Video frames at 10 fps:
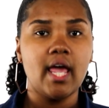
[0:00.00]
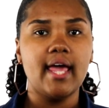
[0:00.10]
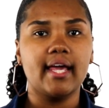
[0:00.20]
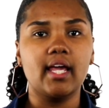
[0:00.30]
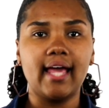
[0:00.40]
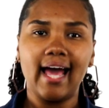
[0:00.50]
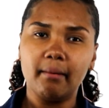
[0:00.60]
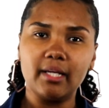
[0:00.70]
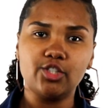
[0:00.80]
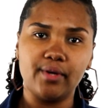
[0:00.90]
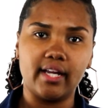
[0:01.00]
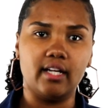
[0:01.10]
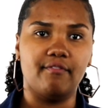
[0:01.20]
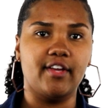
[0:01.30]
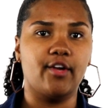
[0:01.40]
It can kind of be tricky
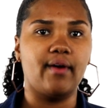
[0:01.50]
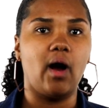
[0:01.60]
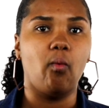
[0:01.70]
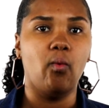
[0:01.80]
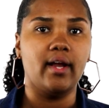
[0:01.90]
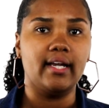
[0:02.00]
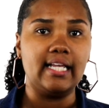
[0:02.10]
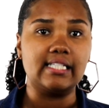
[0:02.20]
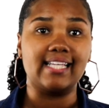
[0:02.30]
to figure out what needs